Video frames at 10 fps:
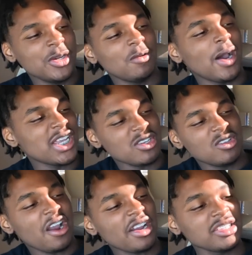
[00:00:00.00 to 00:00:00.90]
why are you
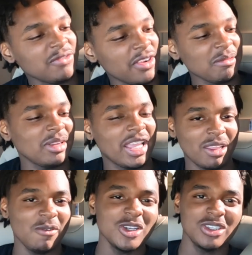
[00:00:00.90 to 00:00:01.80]
talking in front of me like
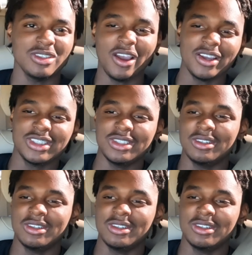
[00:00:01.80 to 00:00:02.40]
that? Who was you talking to?